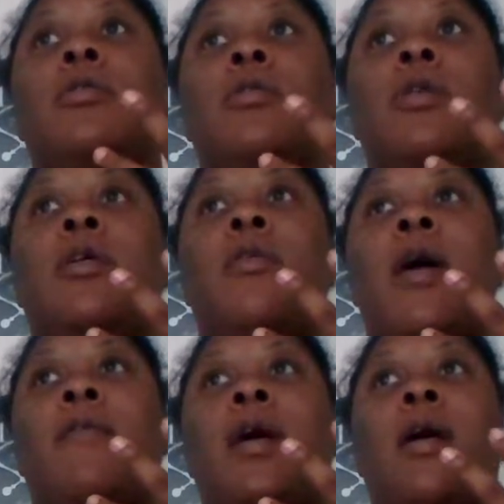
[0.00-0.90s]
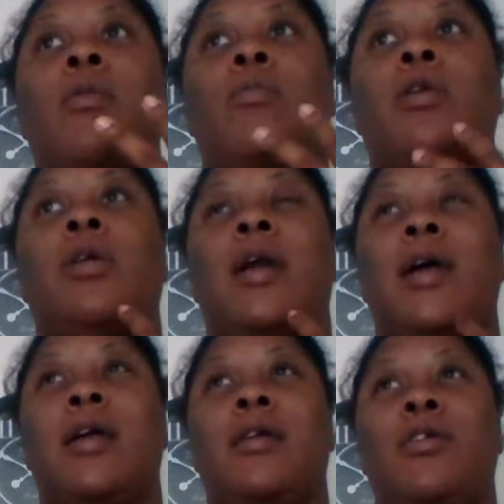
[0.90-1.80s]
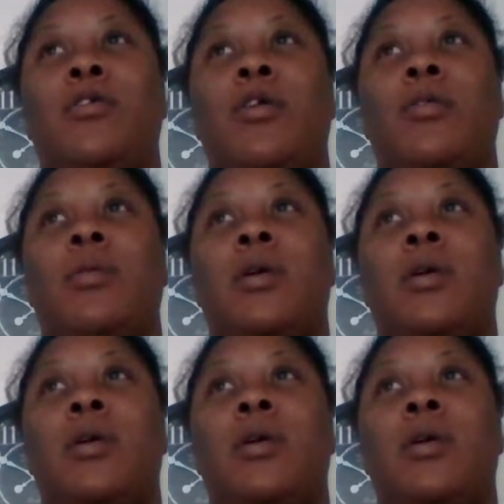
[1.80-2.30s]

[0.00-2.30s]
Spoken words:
It'll have an outward, like, you know,